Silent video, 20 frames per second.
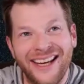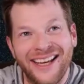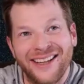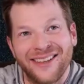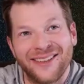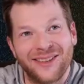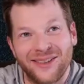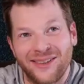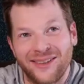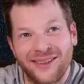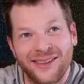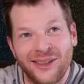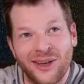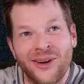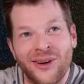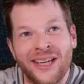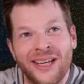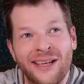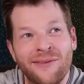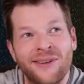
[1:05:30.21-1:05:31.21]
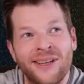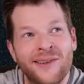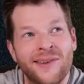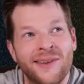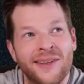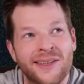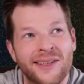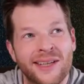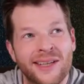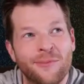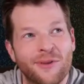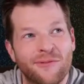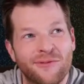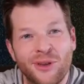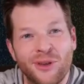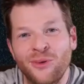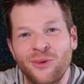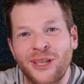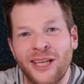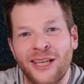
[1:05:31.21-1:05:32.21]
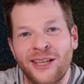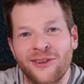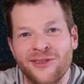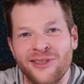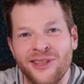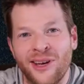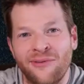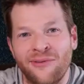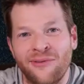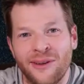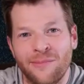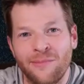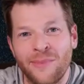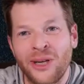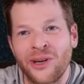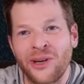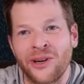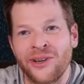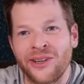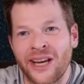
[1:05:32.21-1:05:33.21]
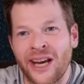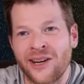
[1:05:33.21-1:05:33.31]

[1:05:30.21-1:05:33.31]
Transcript: and going even into the depth of you looking yourself in the mirror,